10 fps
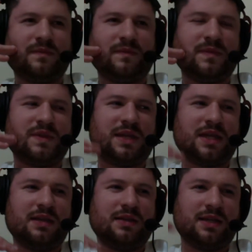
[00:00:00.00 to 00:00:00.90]

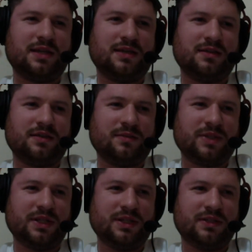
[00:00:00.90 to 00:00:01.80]
They
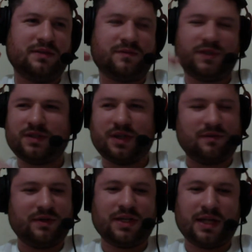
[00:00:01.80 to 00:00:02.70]
completely just got
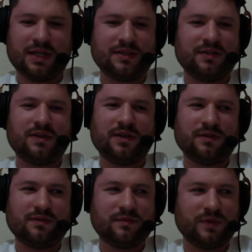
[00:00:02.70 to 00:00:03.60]
rid of that studio,
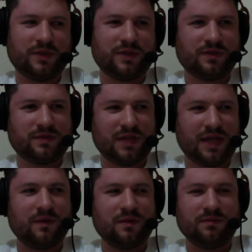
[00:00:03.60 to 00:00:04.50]
which
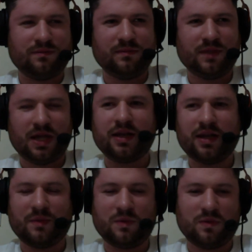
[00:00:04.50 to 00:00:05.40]
a lot of
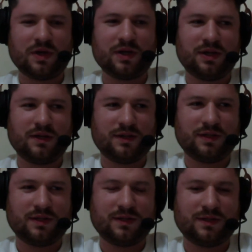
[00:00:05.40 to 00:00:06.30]
them were working on
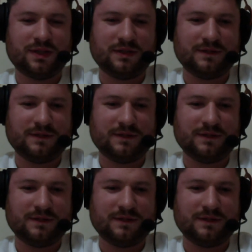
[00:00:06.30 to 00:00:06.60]
1313.